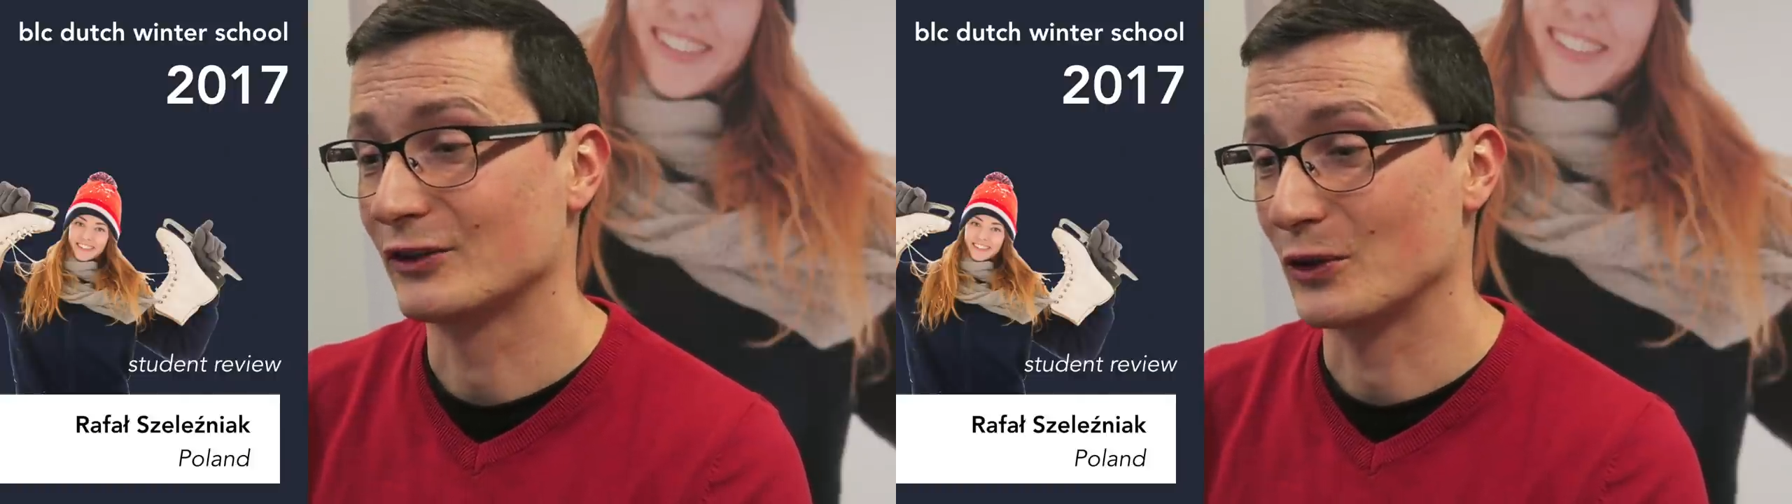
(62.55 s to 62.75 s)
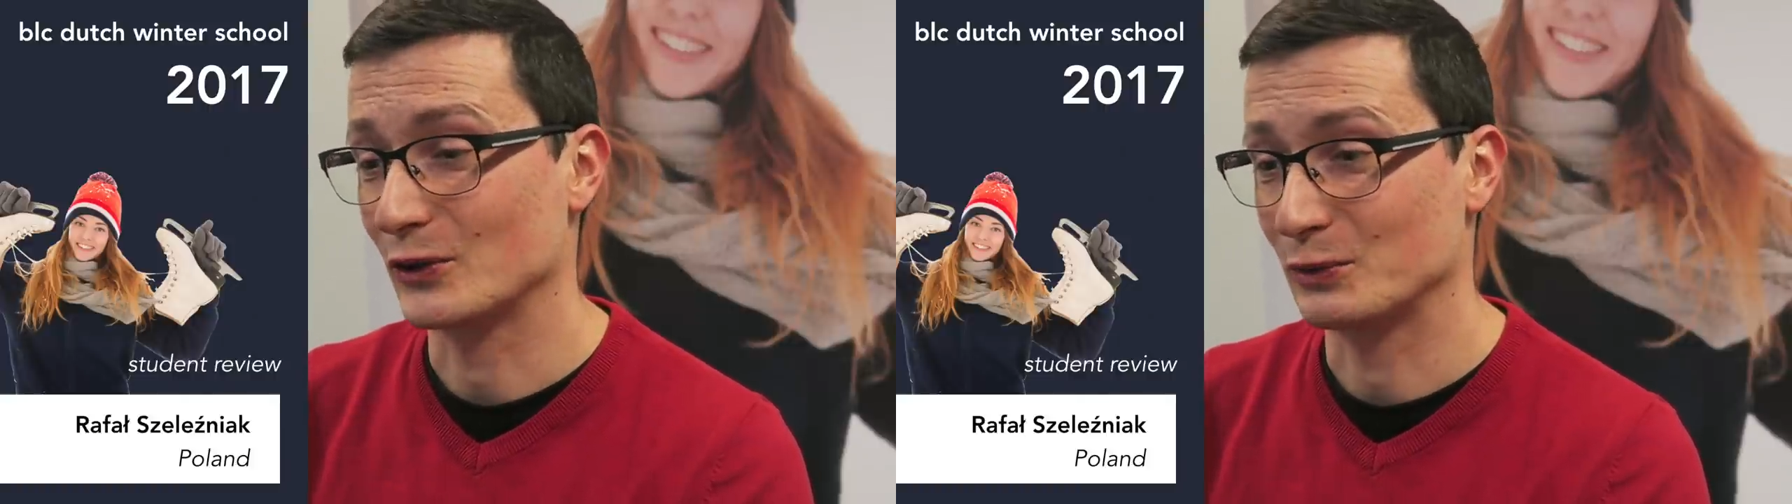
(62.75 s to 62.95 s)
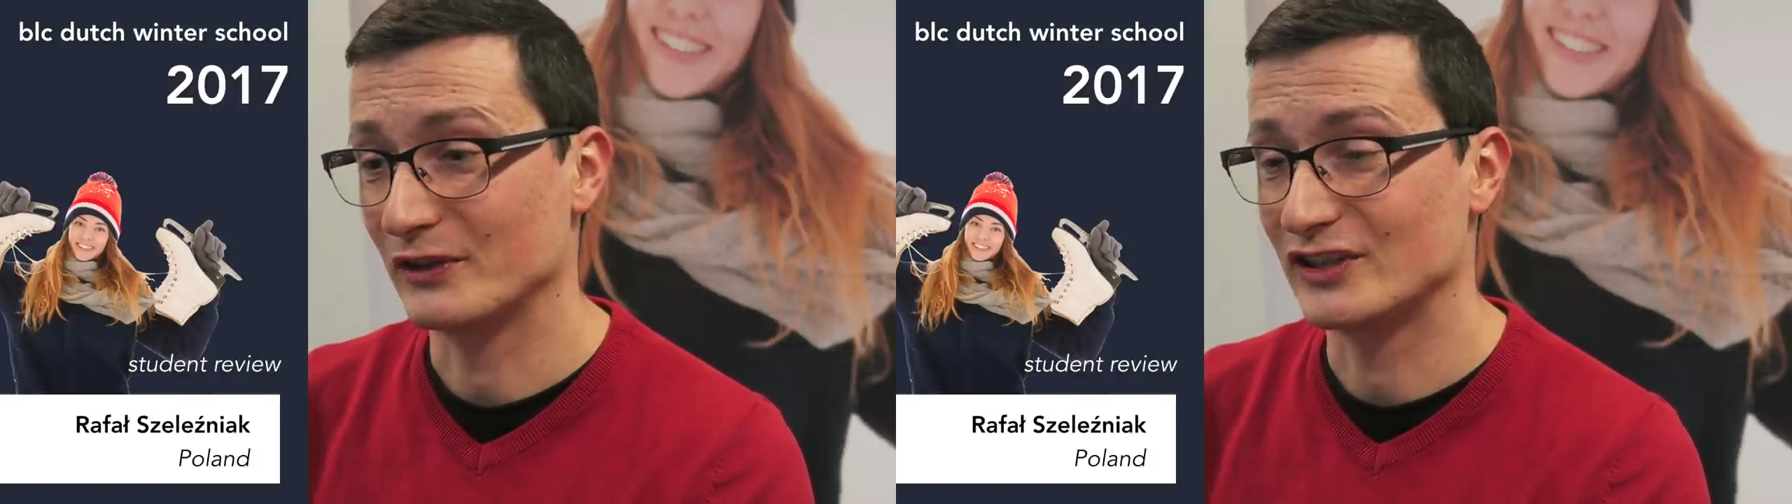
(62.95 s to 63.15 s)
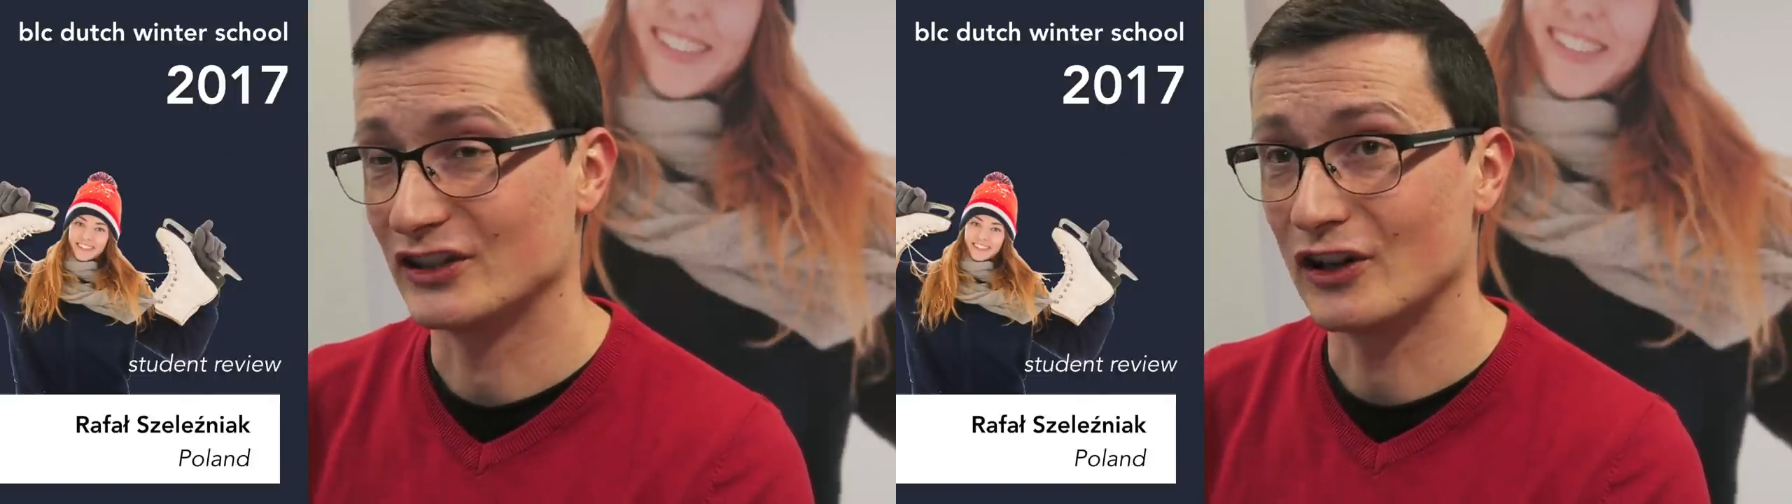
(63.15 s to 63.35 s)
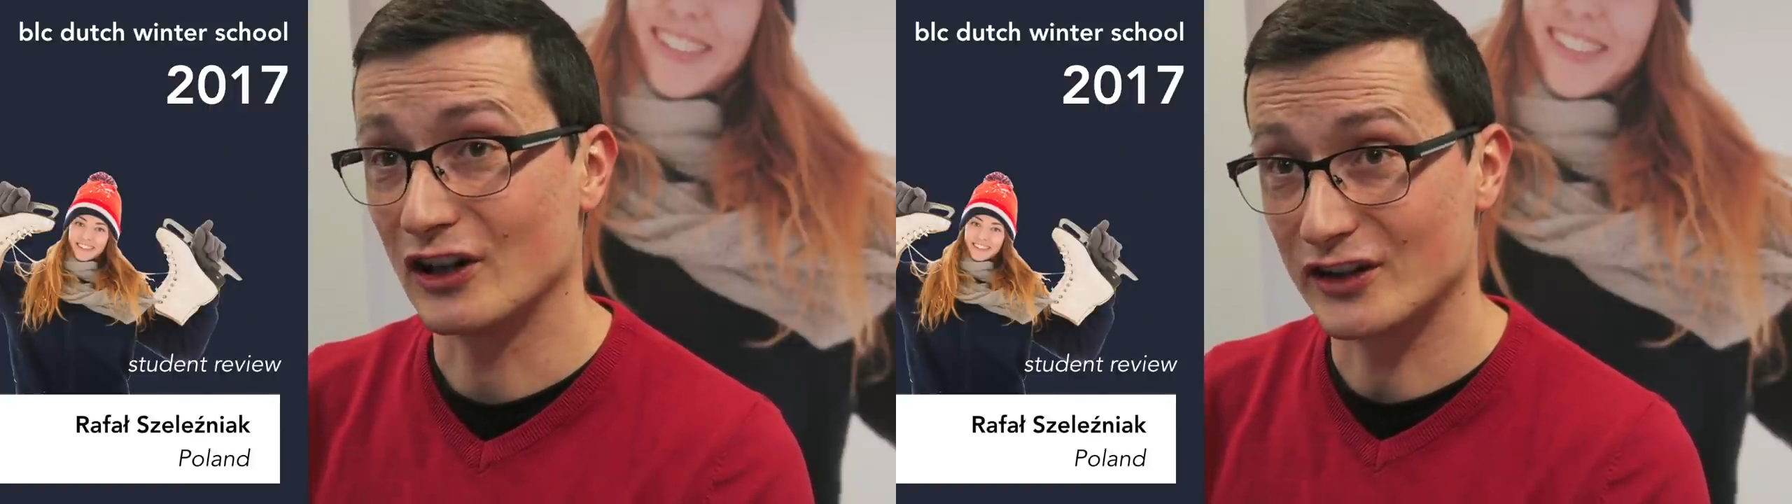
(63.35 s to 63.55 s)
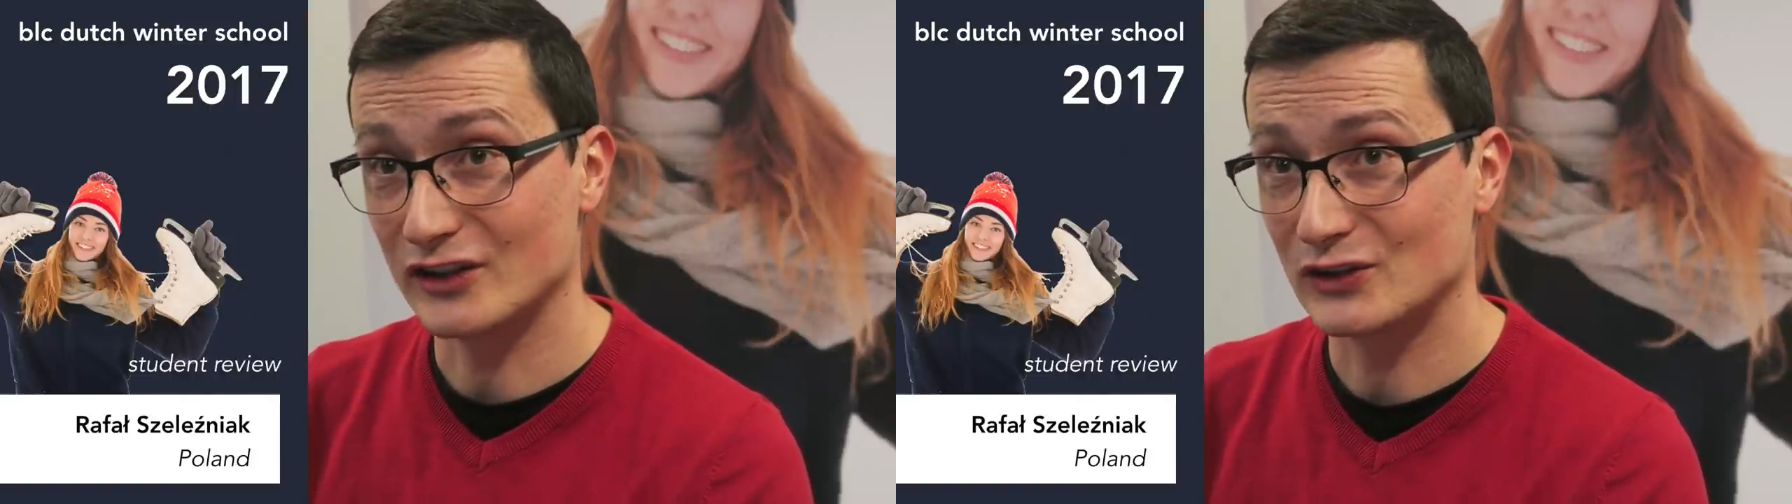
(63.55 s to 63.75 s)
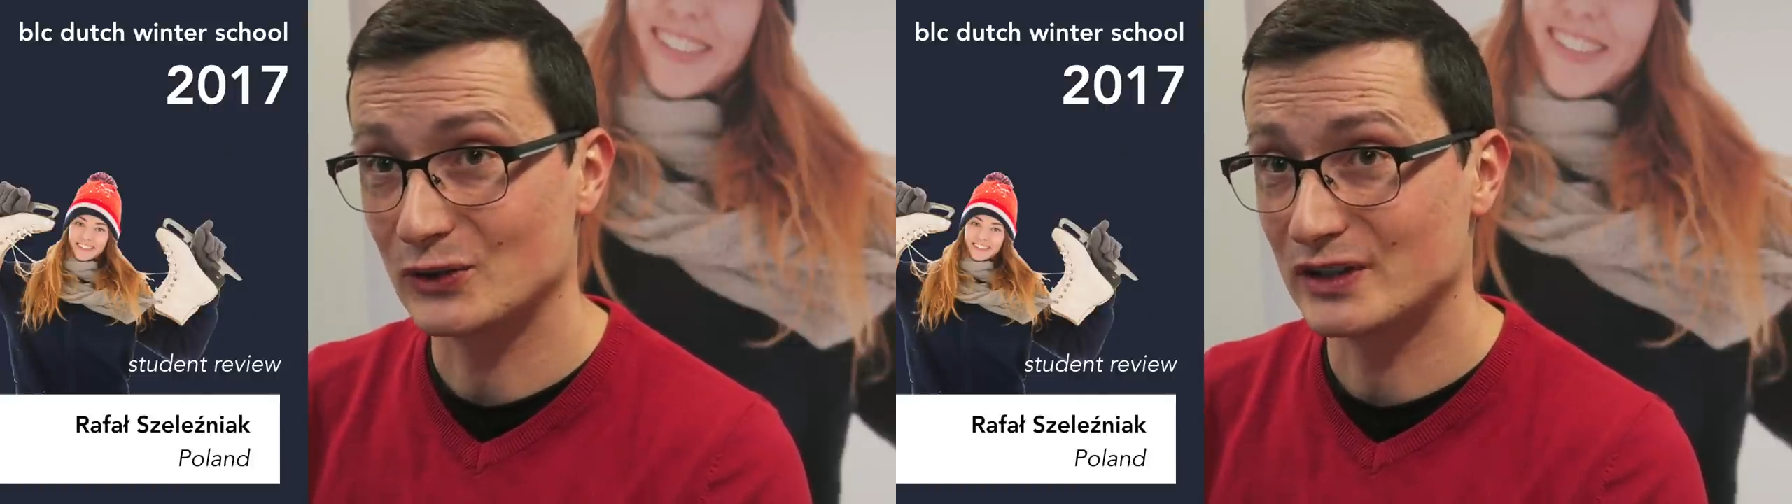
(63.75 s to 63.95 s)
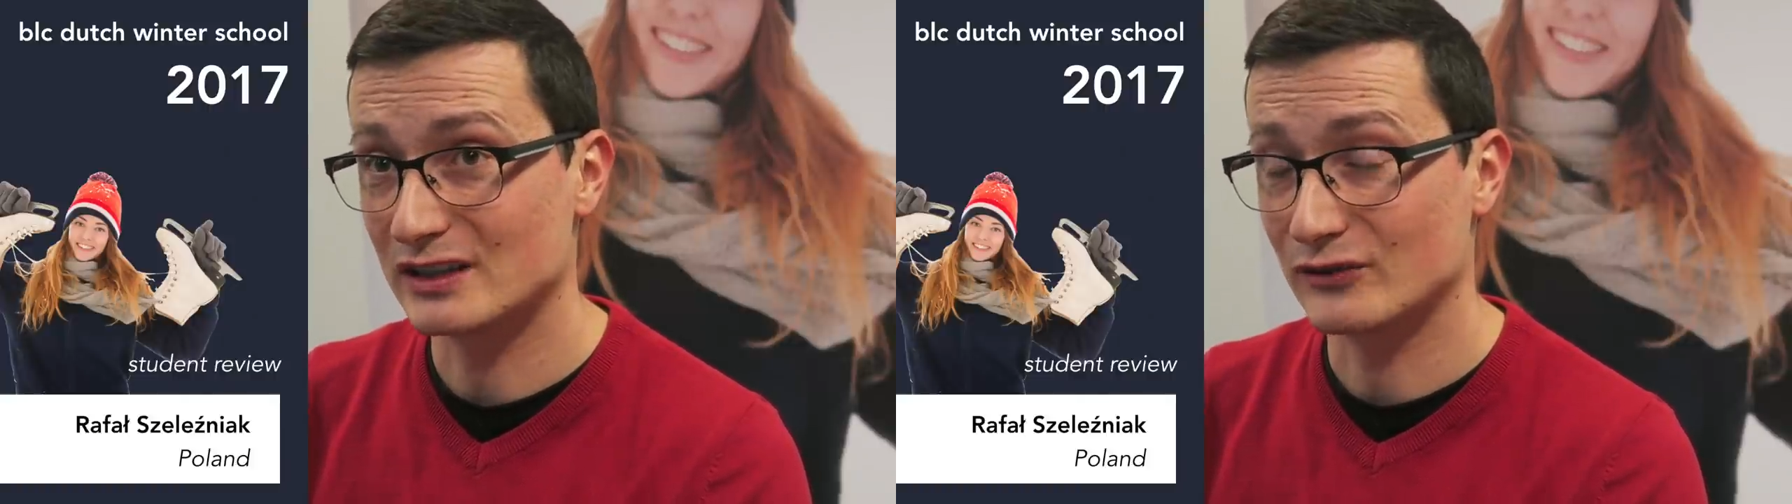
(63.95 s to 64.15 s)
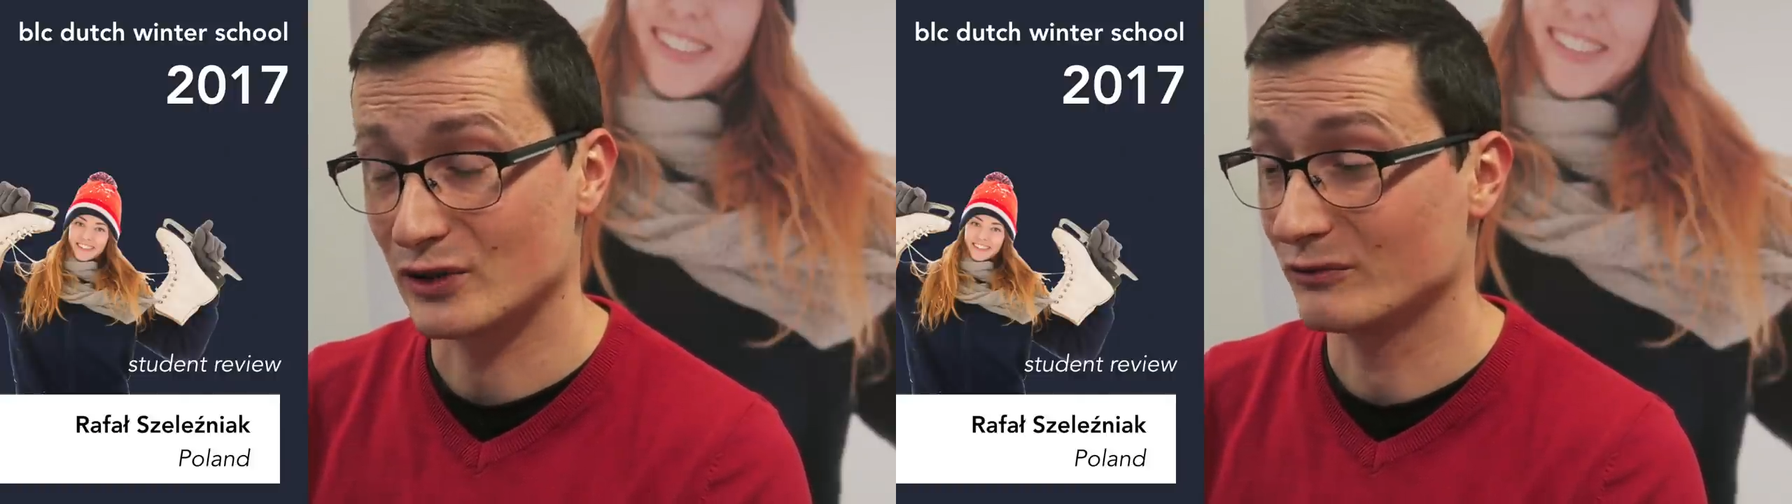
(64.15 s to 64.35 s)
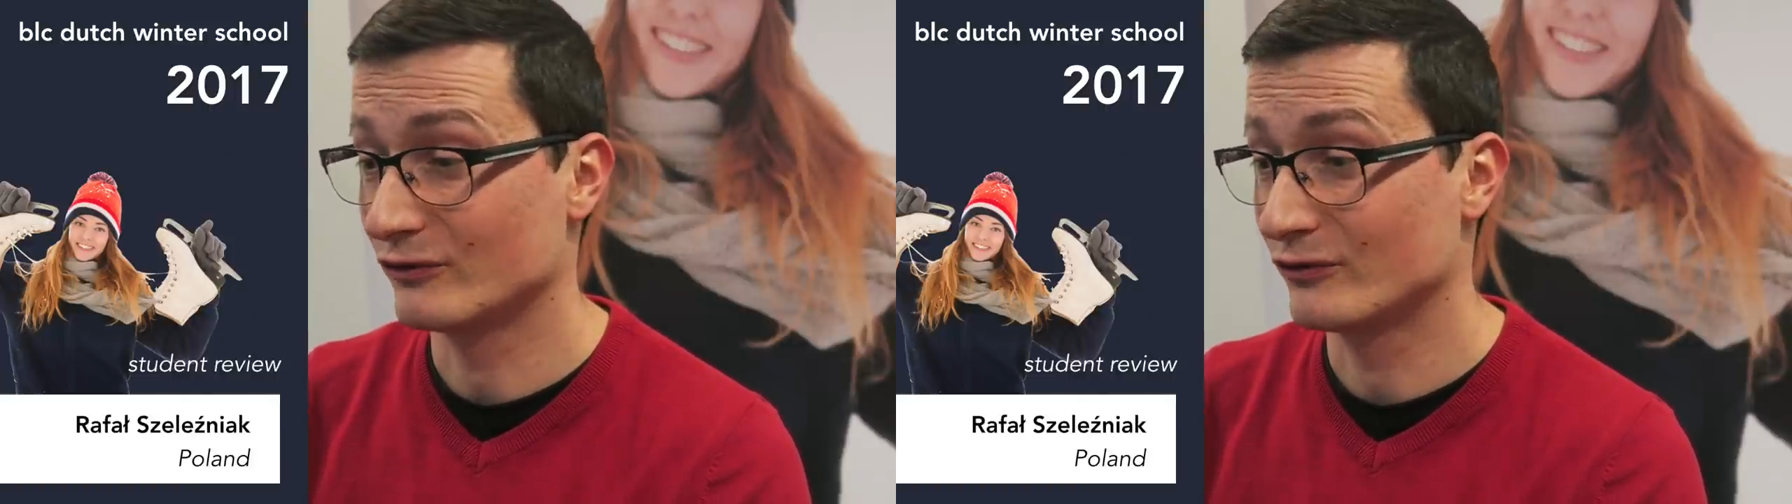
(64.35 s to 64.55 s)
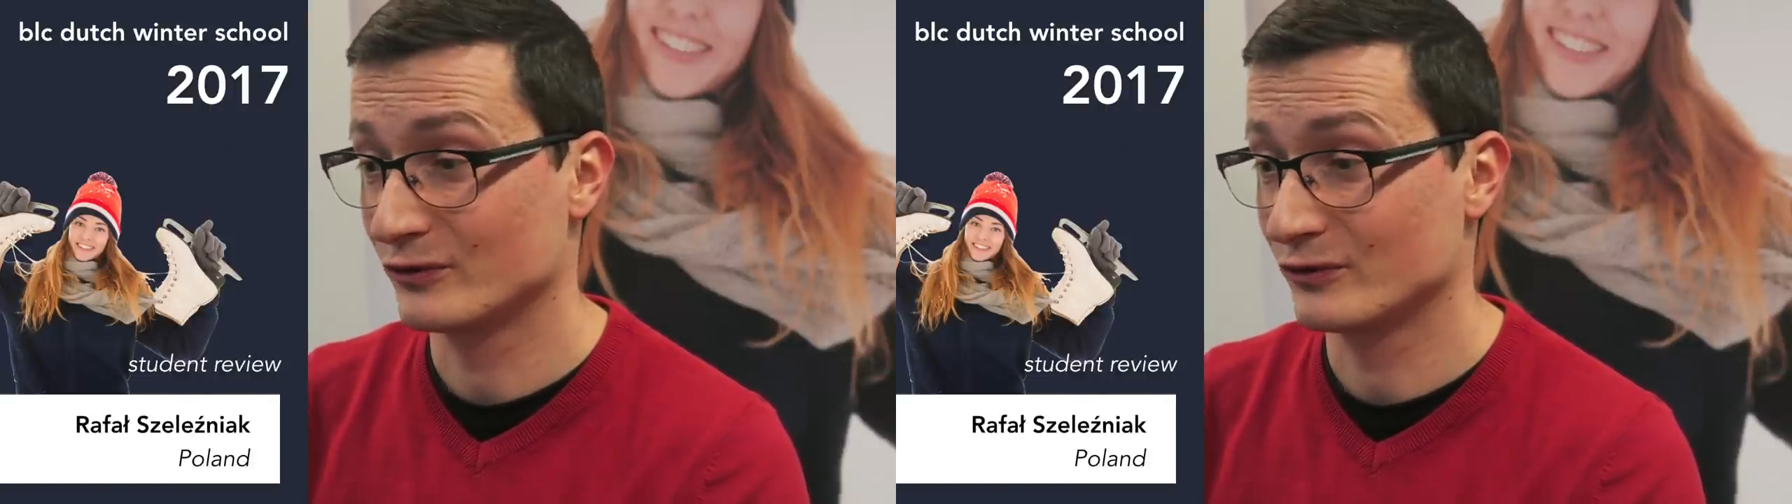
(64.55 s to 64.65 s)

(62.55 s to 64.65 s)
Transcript: of course, with the other students from